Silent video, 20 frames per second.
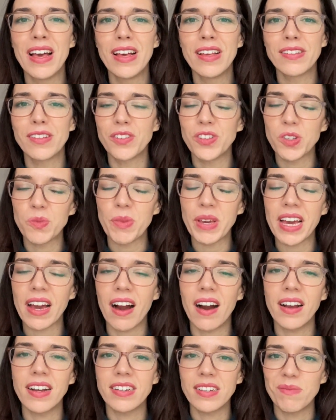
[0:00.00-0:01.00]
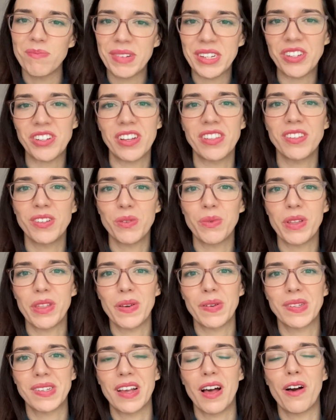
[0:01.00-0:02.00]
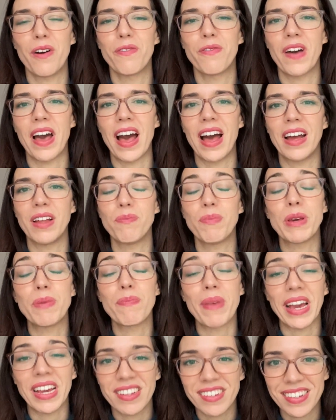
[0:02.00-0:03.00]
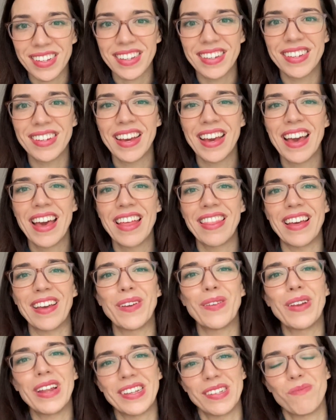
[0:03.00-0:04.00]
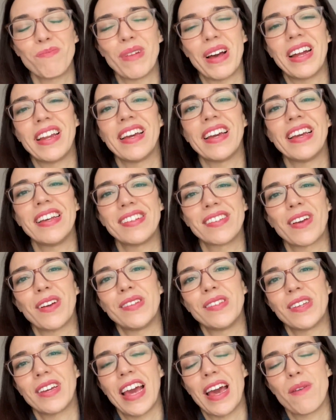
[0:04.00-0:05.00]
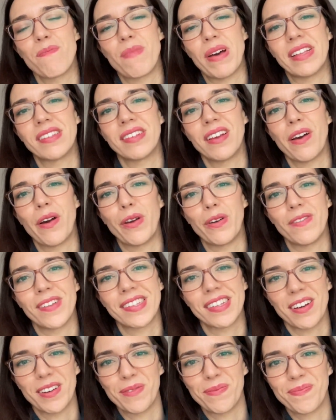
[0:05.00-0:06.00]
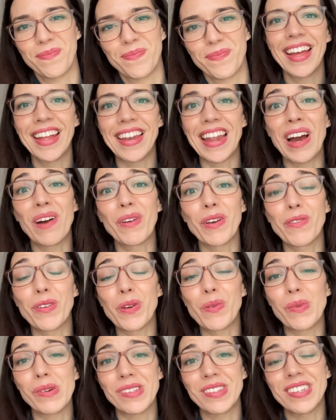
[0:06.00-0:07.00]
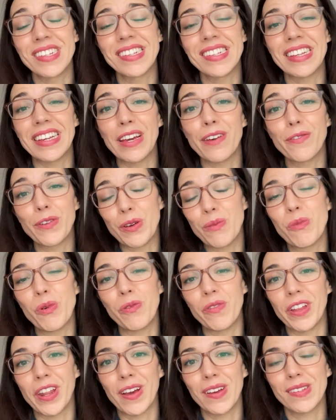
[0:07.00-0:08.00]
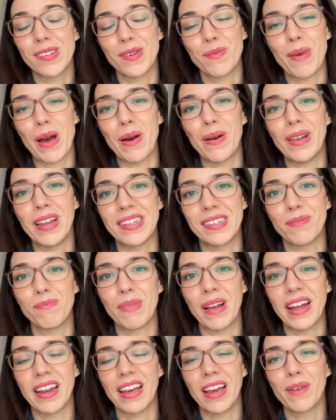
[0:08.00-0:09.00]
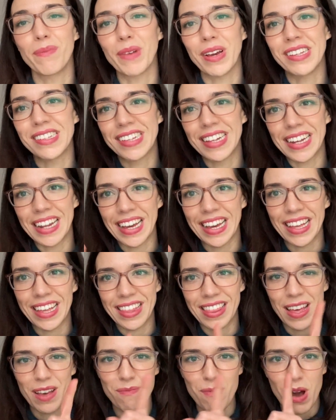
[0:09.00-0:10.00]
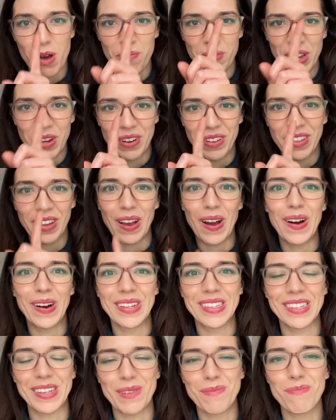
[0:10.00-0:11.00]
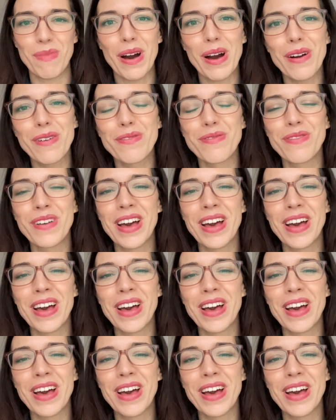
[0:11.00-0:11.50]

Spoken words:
So just be kind and be gentle with yourself and be patient that your lesson planning is going to get better over time. Now, if you want to see a few more videos about lesson planning, I'm going to link them up here in the cards above,